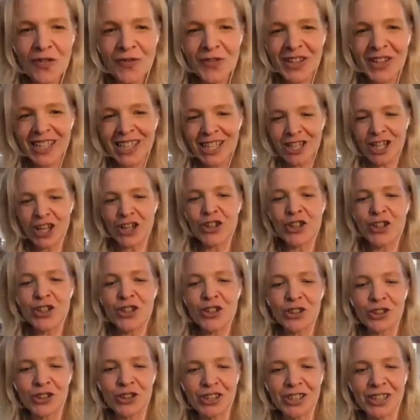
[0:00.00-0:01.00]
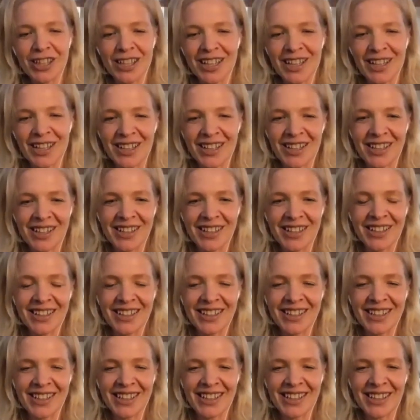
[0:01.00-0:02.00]
the local
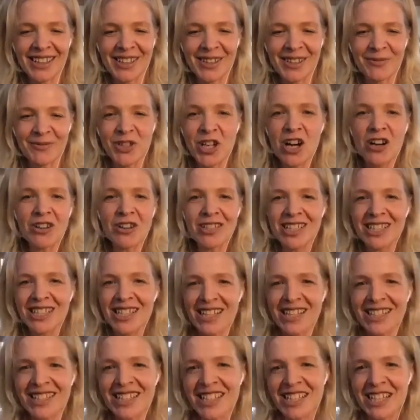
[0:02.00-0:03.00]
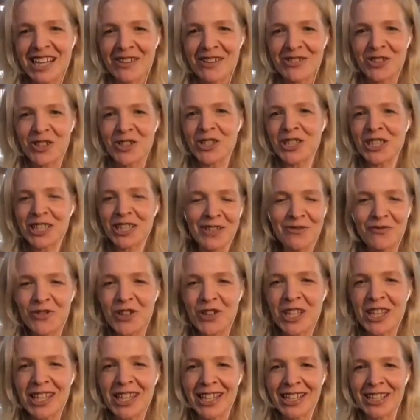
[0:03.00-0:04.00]
uh, um, garden centres are now doing
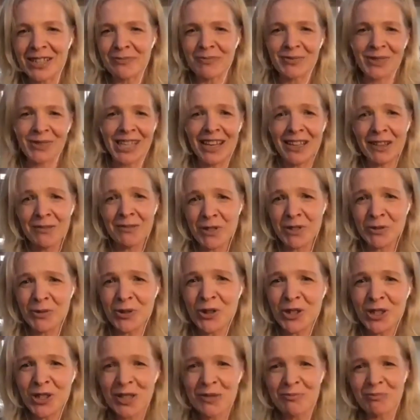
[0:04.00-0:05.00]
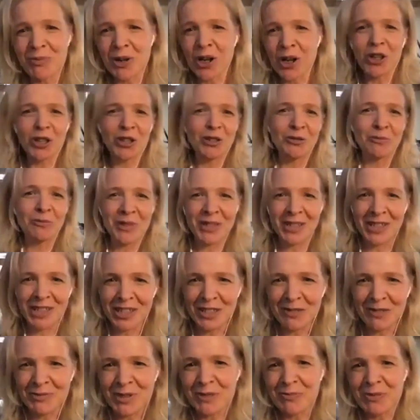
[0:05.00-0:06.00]
delivery things. Get them to order some bulbs and
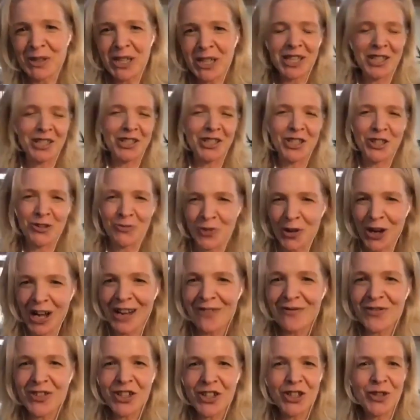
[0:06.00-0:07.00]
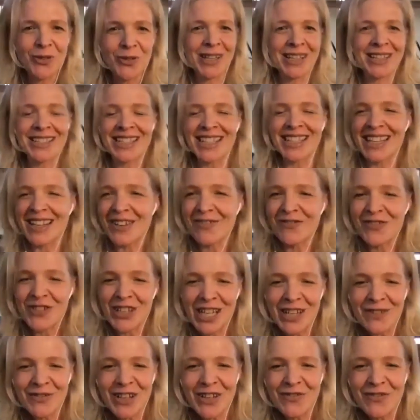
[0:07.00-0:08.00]
some spinach and what have you. And if
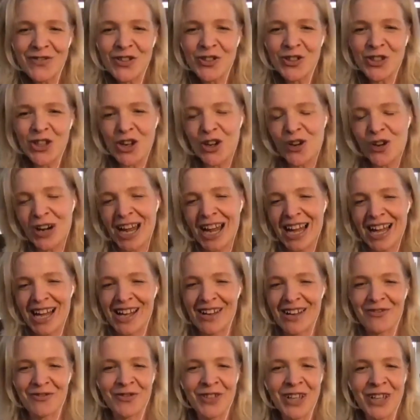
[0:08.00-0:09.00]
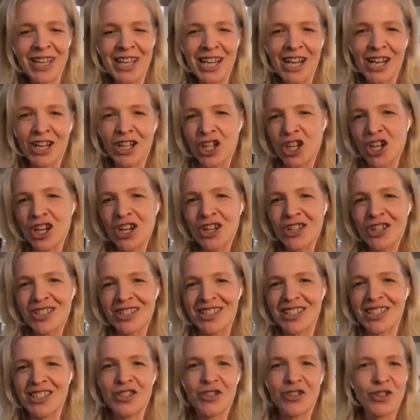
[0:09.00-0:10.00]
even if you don't have a
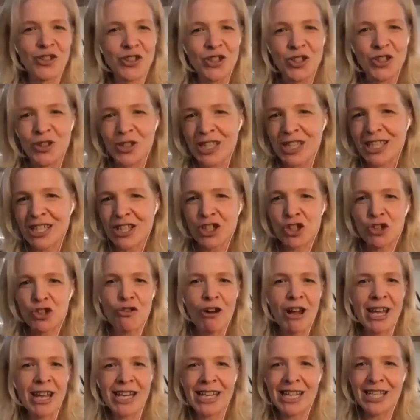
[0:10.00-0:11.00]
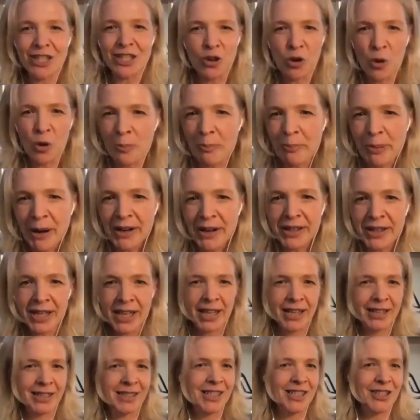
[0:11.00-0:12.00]
garden, you can do this in trays or
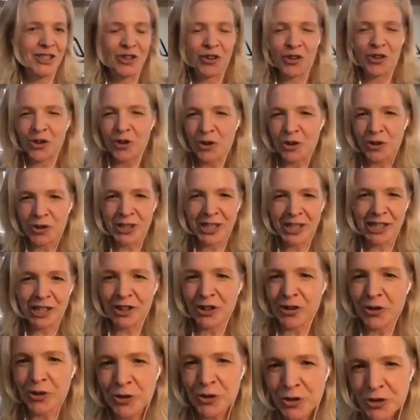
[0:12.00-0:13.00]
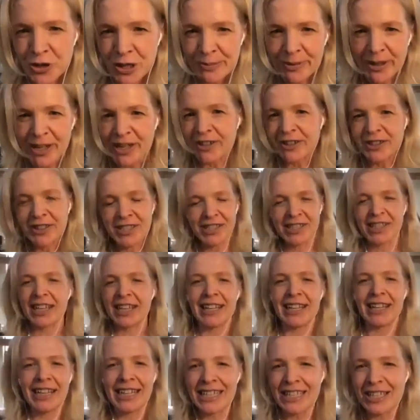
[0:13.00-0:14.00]
buckets or, you your laundry
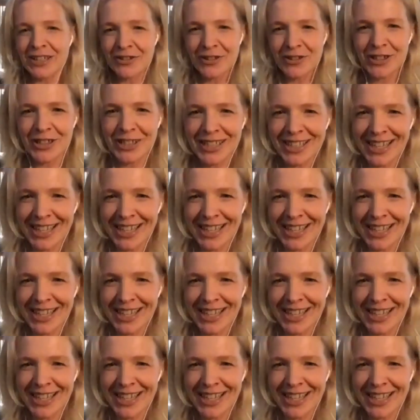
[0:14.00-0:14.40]
basket. Like you can